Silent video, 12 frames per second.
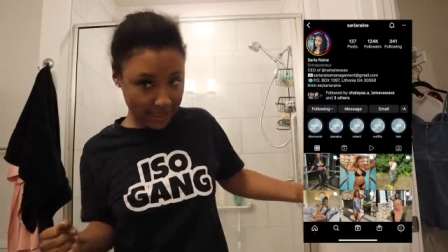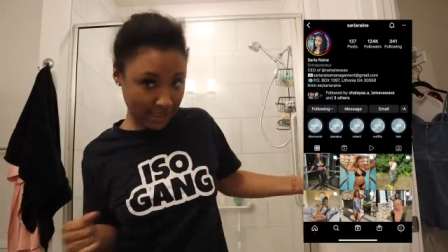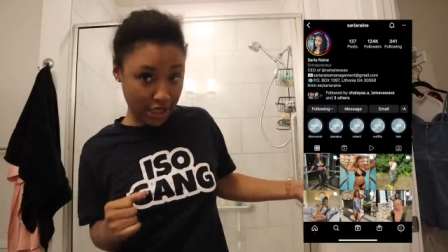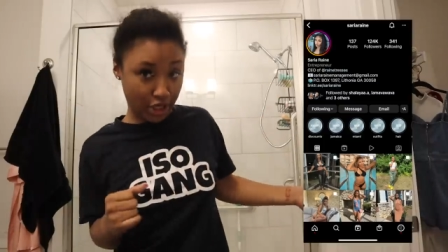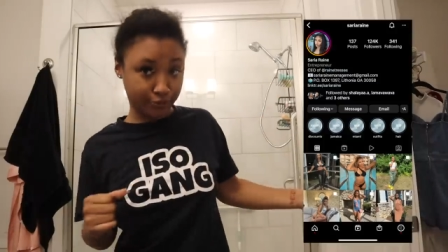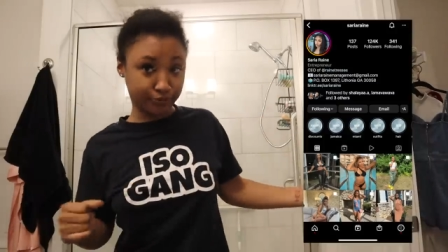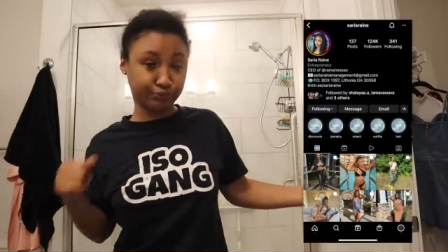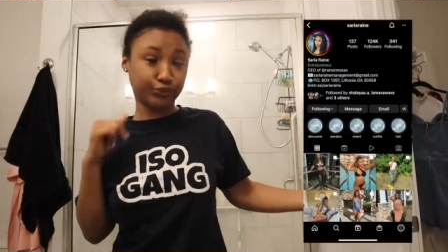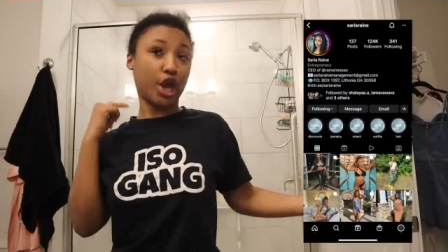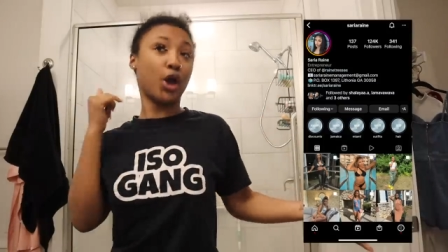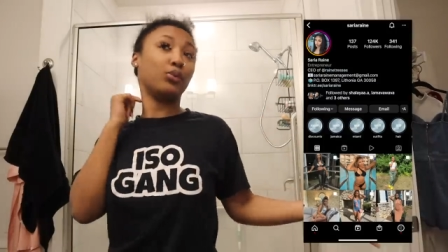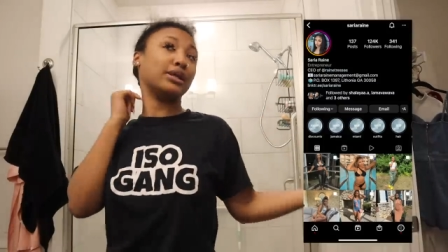media.
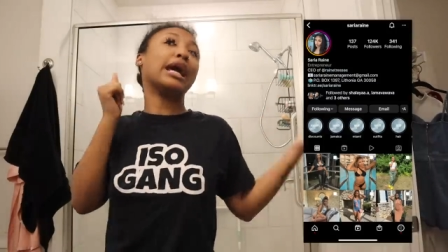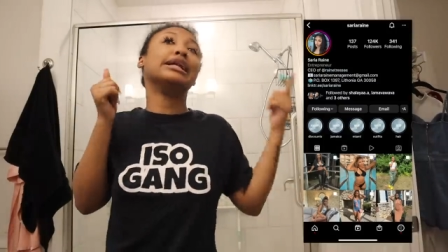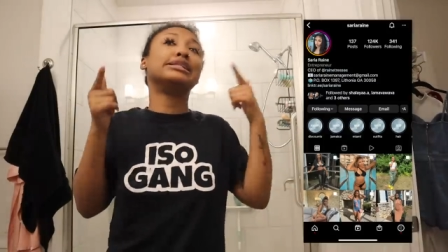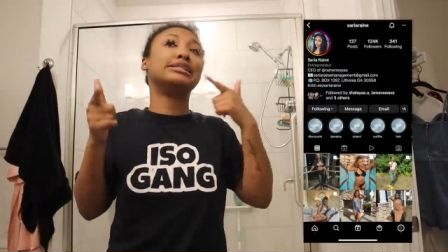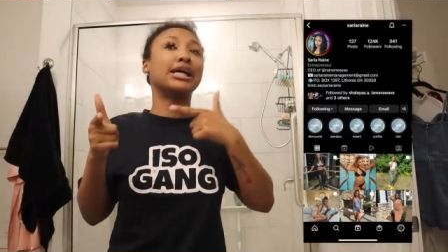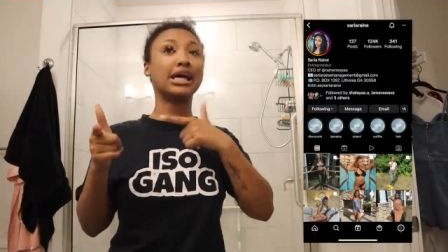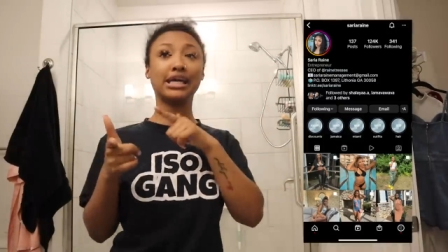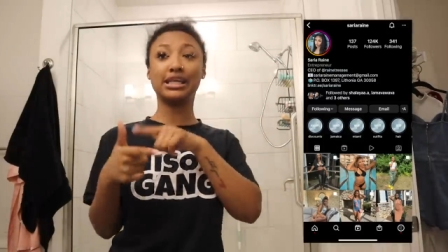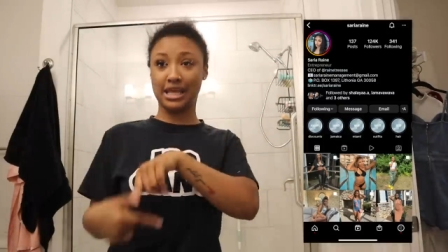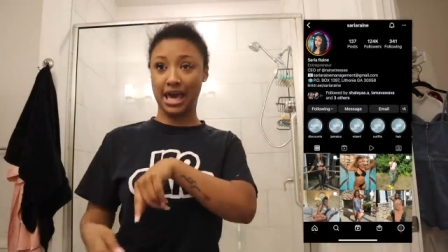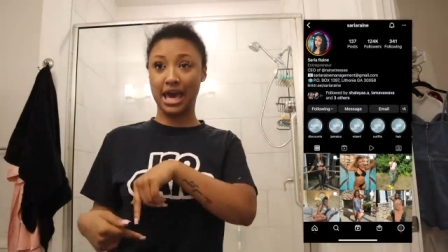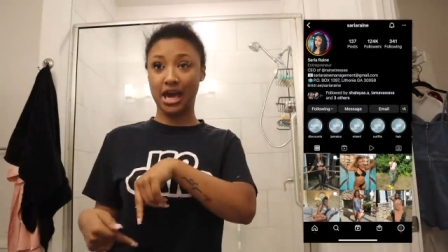And when I say
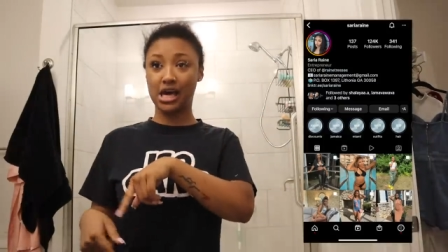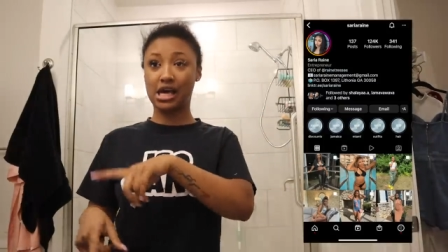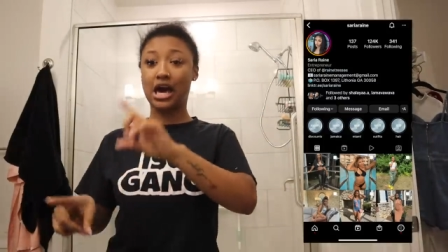that,